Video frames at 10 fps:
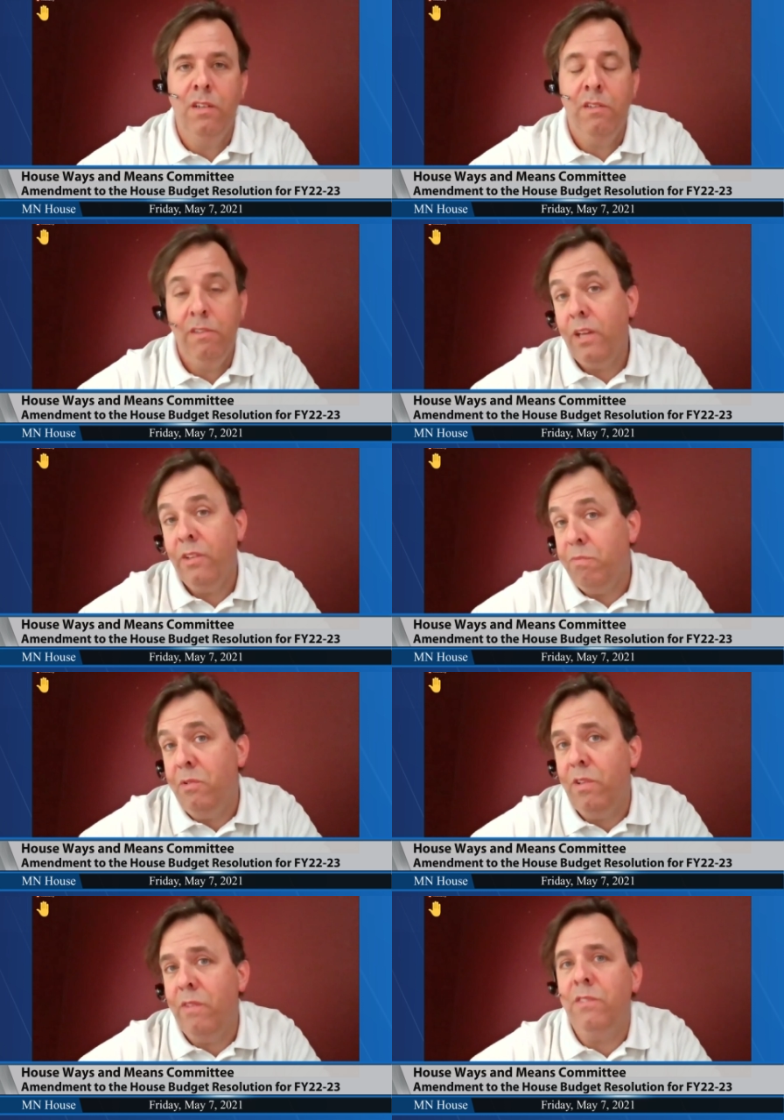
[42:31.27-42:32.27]
And you guys
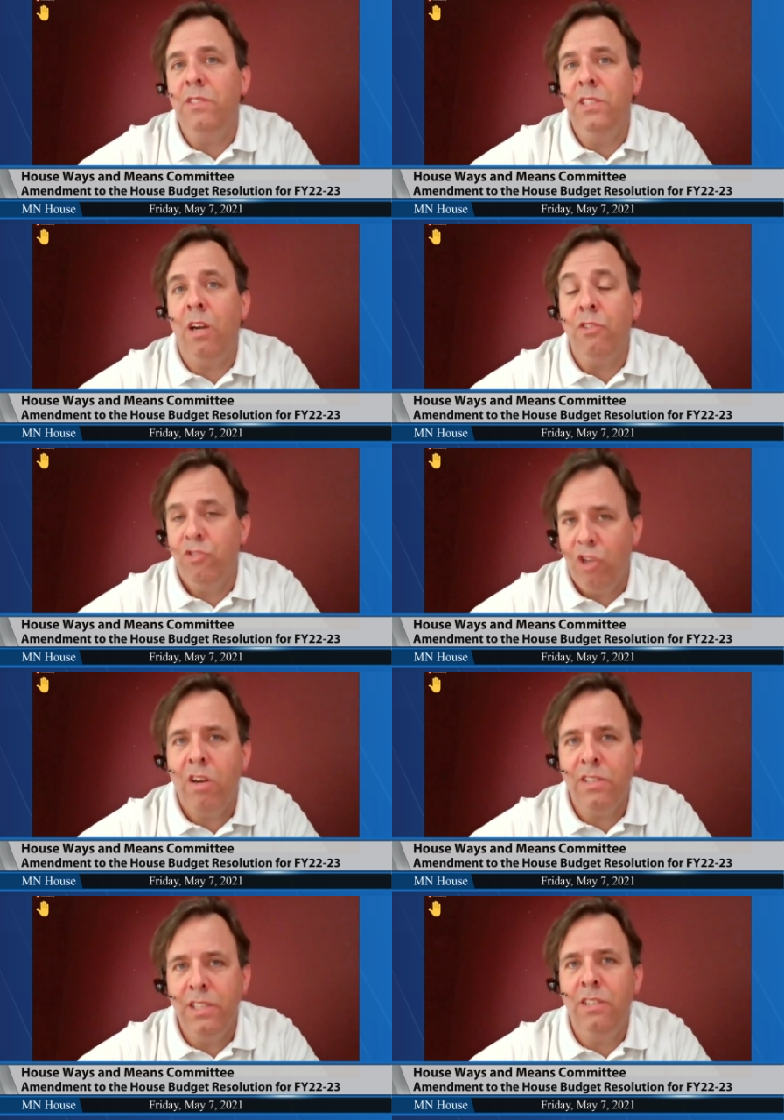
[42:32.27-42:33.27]
specifically are
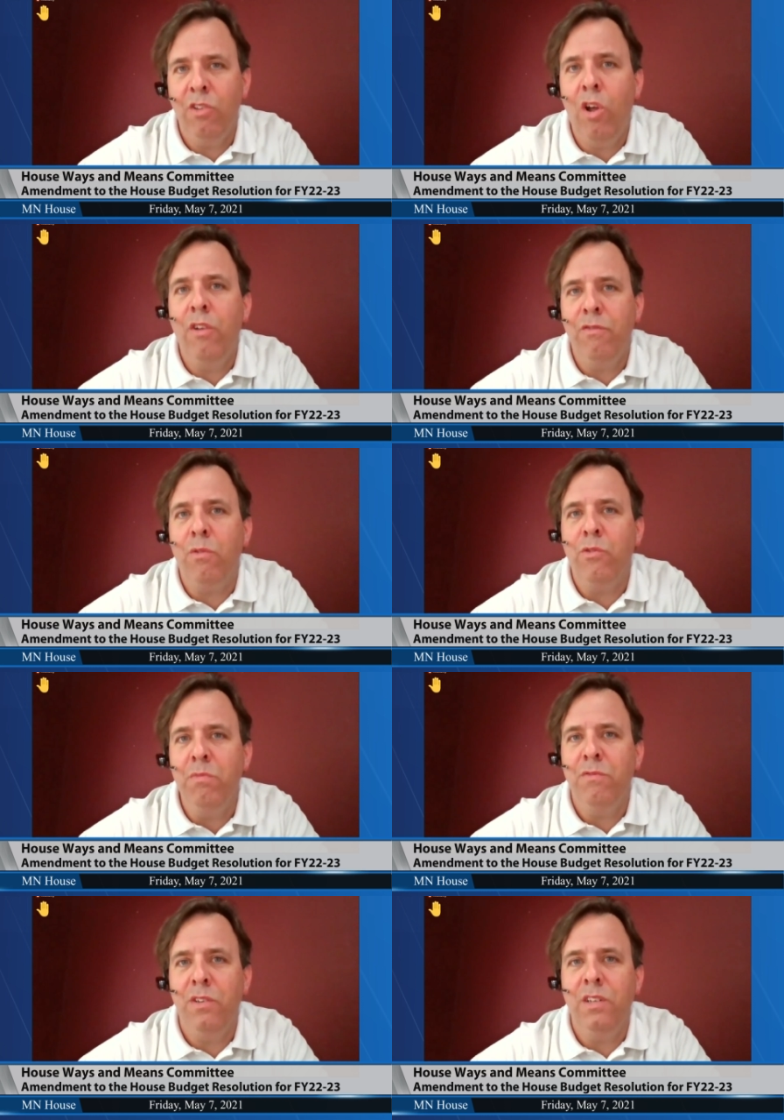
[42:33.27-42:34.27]
targeting law
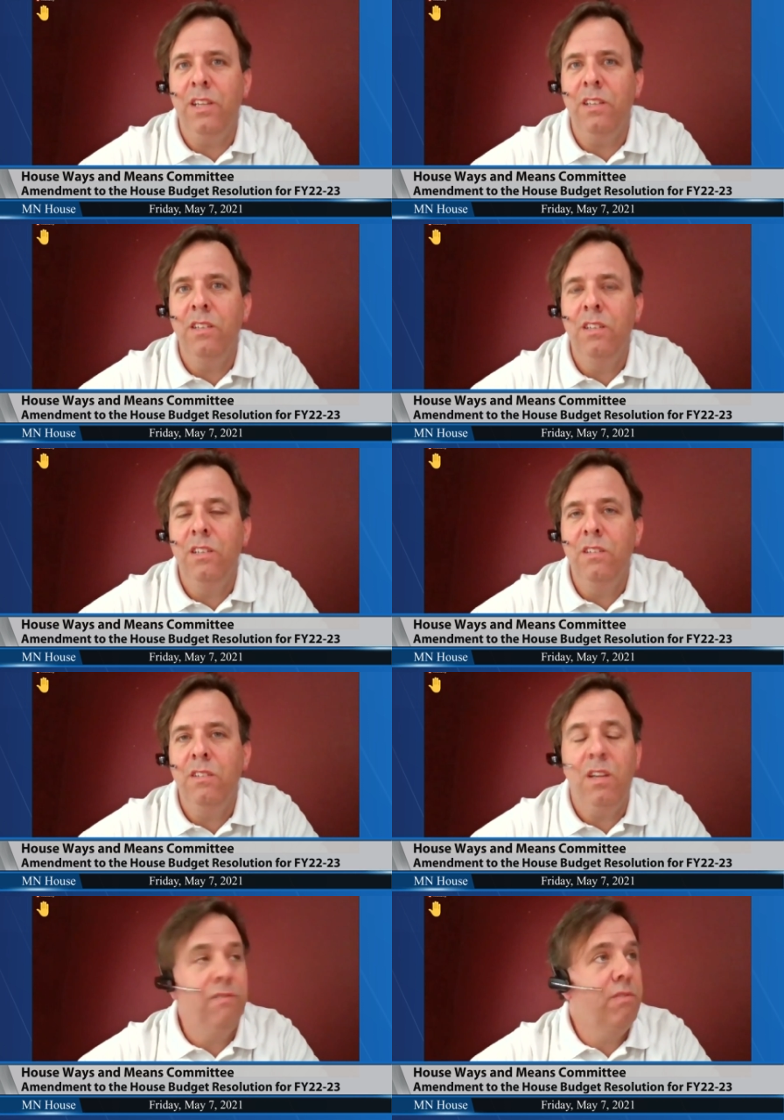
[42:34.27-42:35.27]
enforcement funding
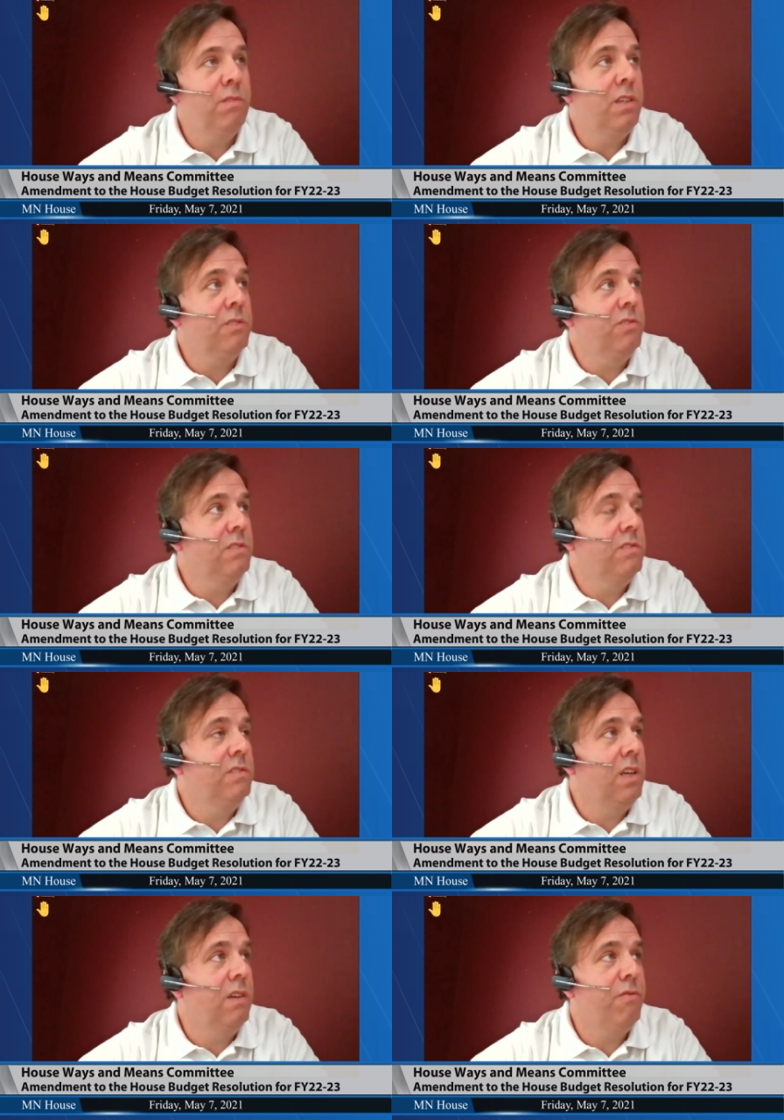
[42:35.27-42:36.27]
for reductions.
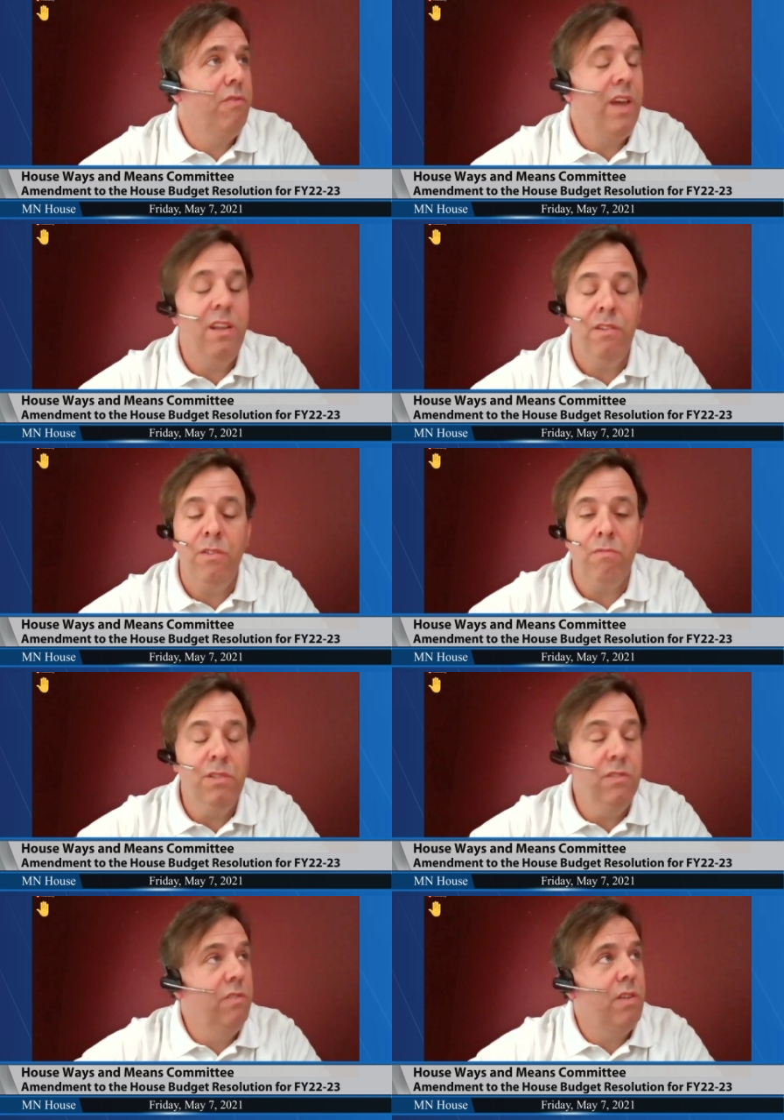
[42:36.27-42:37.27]
For that and other
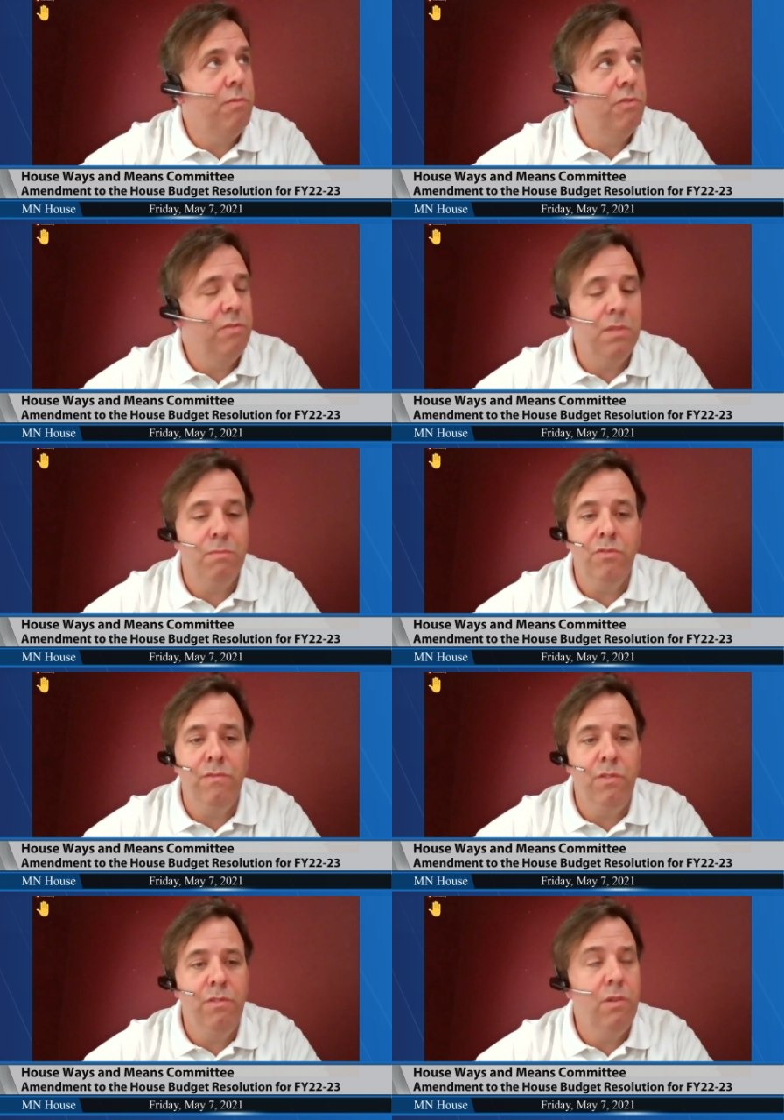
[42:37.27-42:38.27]
reasons, I'm urging members to
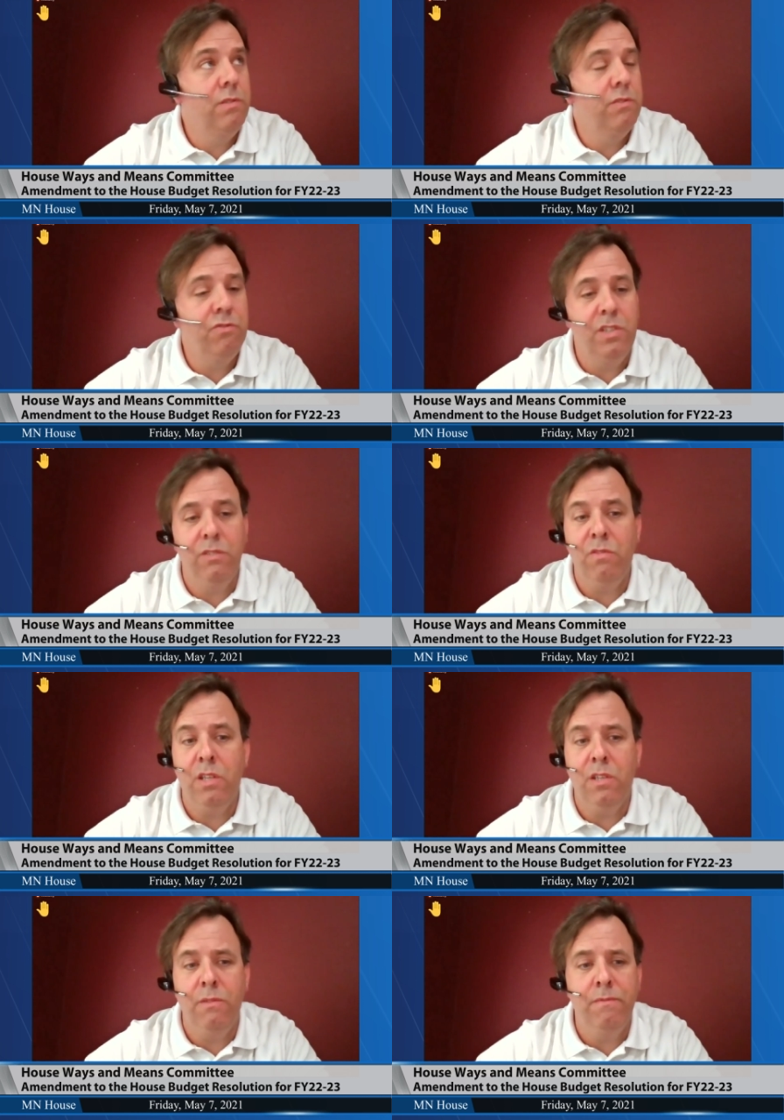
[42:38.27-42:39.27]
vote no on this change.
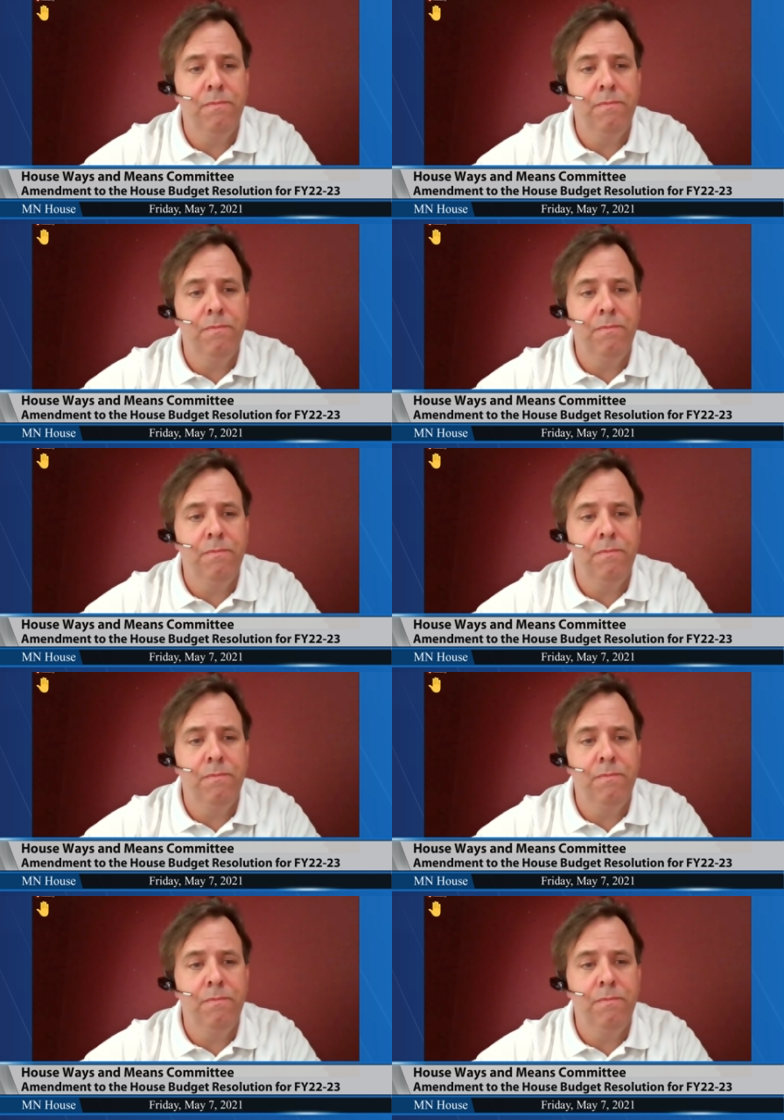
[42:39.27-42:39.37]
Thank you.